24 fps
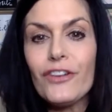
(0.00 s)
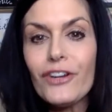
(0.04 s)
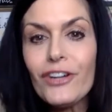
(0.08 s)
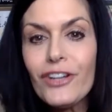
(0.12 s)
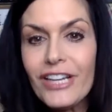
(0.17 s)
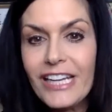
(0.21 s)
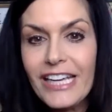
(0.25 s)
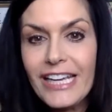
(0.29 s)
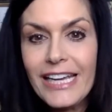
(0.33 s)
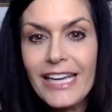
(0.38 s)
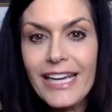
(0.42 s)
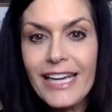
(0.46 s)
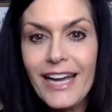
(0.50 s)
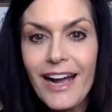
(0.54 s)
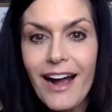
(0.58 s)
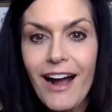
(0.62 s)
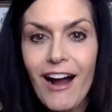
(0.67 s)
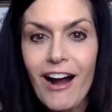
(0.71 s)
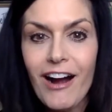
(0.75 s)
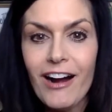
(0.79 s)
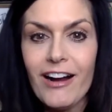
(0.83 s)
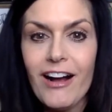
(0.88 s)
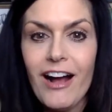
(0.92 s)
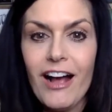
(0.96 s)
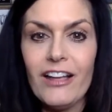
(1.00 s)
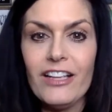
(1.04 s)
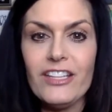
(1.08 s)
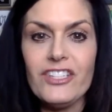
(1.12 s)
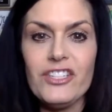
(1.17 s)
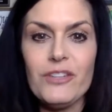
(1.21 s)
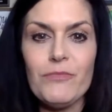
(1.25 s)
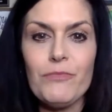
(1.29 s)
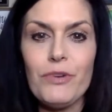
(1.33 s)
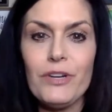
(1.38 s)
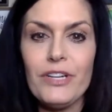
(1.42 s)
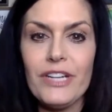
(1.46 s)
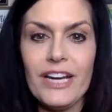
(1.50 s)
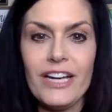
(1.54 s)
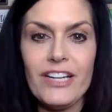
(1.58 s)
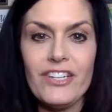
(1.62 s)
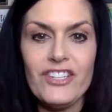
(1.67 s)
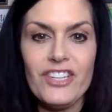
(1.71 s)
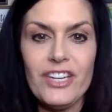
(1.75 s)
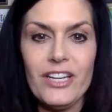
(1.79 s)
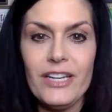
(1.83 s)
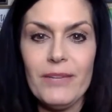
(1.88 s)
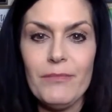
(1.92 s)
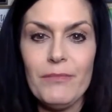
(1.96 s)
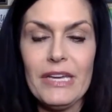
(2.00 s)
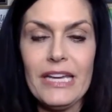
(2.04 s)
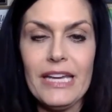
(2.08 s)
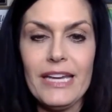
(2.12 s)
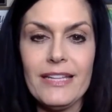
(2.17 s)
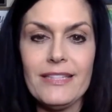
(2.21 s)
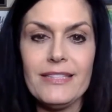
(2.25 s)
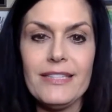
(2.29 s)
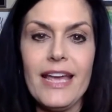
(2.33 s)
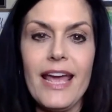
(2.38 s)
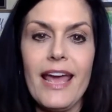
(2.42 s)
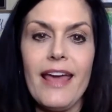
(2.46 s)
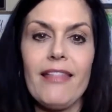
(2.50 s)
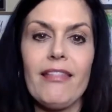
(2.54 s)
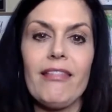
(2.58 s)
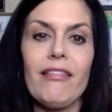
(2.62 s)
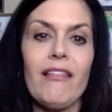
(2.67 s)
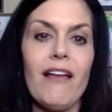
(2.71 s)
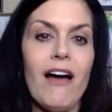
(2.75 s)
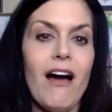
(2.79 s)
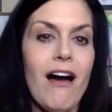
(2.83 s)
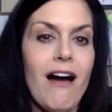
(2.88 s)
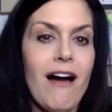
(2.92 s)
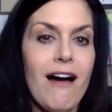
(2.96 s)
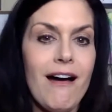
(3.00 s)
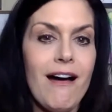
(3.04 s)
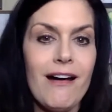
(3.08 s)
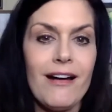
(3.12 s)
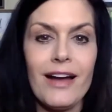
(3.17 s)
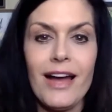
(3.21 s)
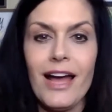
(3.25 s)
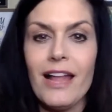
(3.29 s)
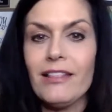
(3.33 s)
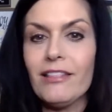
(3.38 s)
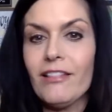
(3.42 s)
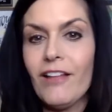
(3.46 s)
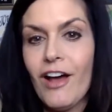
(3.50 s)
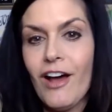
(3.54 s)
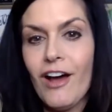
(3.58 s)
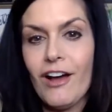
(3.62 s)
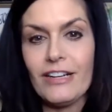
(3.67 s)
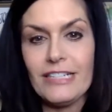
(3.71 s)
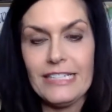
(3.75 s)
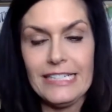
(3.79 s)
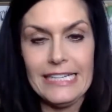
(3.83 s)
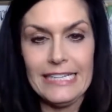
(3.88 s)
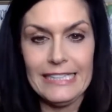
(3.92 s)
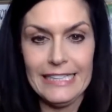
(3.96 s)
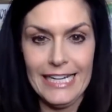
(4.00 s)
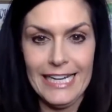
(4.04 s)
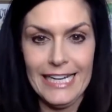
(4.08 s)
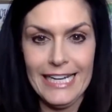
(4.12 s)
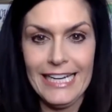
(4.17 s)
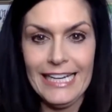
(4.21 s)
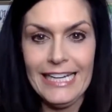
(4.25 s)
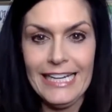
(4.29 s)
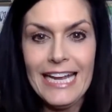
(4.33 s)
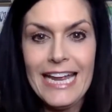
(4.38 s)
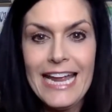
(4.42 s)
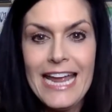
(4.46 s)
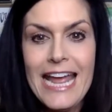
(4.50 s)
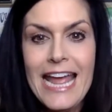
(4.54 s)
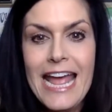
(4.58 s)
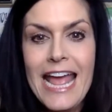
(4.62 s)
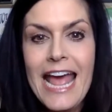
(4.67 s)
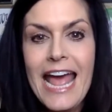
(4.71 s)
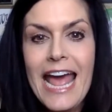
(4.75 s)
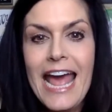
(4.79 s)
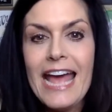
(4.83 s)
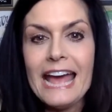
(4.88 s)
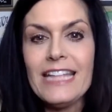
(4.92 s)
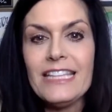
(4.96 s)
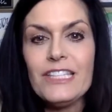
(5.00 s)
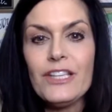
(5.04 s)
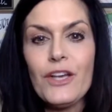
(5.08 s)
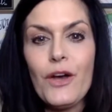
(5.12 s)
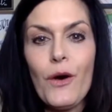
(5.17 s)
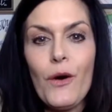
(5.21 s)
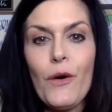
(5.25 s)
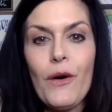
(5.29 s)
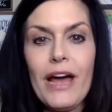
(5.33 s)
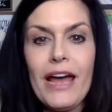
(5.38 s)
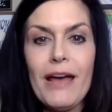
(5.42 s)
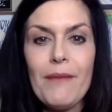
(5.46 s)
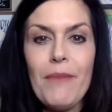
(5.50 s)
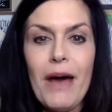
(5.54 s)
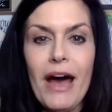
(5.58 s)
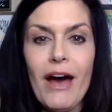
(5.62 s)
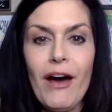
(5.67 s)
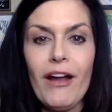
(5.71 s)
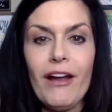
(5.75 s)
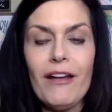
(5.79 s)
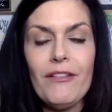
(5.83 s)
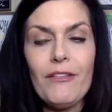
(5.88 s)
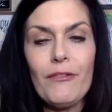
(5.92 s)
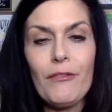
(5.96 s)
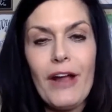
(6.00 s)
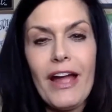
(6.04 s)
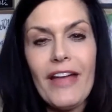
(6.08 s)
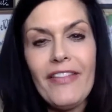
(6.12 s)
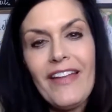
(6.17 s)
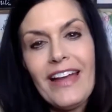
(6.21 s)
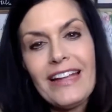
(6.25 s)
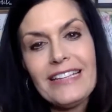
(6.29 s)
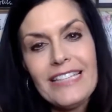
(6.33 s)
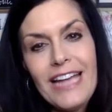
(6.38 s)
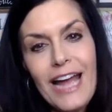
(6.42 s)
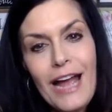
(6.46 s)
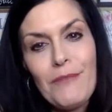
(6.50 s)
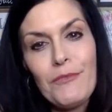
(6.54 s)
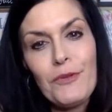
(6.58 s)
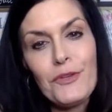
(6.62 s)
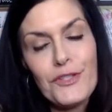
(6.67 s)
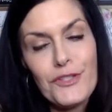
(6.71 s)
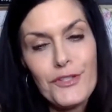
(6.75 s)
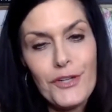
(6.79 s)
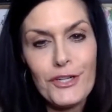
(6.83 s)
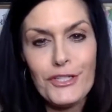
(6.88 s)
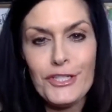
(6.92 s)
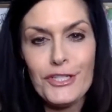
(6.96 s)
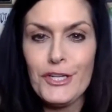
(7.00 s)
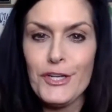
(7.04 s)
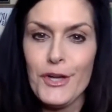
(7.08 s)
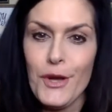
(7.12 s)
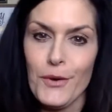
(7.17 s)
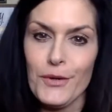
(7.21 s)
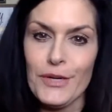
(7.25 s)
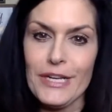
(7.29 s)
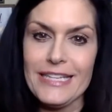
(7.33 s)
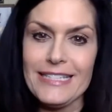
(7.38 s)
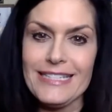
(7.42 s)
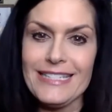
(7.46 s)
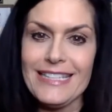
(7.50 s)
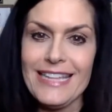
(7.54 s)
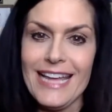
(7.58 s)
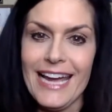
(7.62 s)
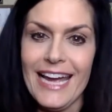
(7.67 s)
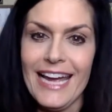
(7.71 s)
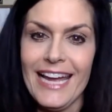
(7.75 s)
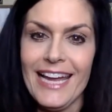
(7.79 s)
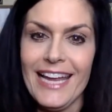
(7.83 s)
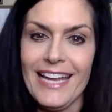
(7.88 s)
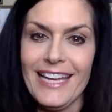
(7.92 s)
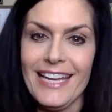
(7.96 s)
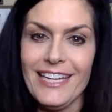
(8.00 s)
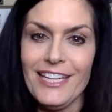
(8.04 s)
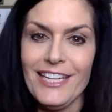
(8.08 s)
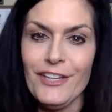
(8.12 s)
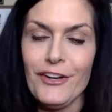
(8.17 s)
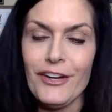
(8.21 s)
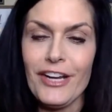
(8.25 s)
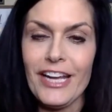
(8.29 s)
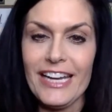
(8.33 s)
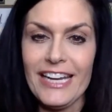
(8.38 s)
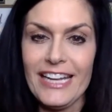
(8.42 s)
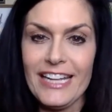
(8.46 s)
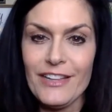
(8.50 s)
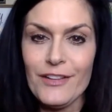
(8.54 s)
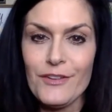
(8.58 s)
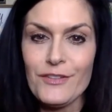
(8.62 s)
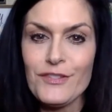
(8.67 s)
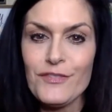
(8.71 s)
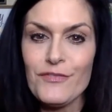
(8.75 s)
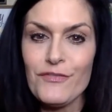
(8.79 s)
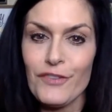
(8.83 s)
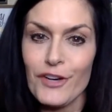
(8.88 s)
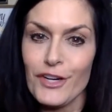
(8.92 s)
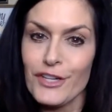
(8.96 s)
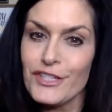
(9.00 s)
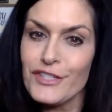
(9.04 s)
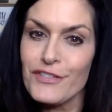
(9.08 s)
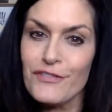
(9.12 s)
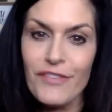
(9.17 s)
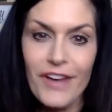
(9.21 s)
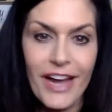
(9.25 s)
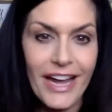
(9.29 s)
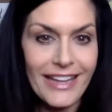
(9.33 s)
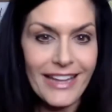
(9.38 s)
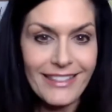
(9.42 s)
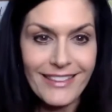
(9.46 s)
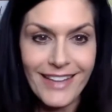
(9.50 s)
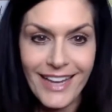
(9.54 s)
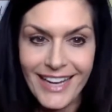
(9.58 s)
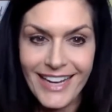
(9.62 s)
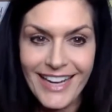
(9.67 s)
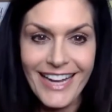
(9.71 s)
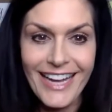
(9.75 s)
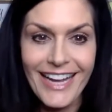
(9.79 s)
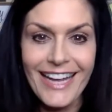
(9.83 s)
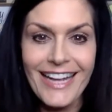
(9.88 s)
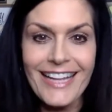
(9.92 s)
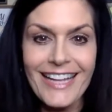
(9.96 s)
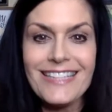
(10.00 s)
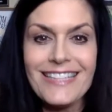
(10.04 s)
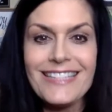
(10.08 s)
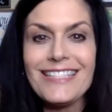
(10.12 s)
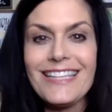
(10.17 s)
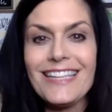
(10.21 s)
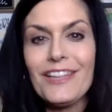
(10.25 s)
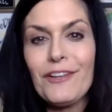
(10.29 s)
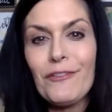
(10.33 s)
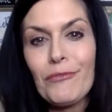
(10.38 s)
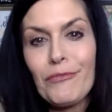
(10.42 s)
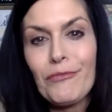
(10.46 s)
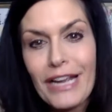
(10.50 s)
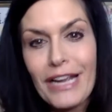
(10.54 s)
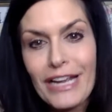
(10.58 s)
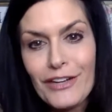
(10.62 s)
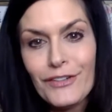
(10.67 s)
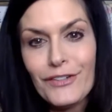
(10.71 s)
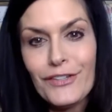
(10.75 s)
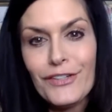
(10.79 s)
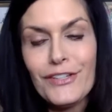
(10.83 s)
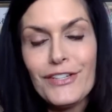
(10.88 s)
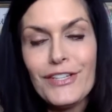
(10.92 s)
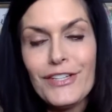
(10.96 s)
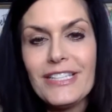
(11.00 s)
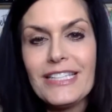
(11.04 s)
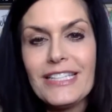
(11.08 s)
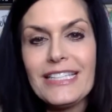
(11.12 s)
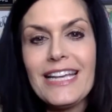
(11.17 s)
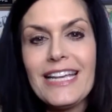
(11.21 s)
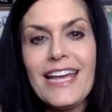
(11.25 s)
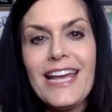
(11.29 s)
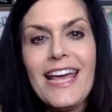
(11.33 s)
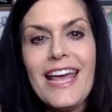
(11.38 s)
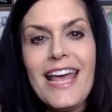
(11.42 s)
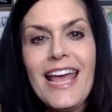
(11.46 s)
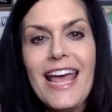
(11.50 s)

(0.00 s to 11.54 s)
30, our collagen production begins a long, long decline. And so, about around that time, you'll start to notice that you're getting those first fine lines and the wrinkles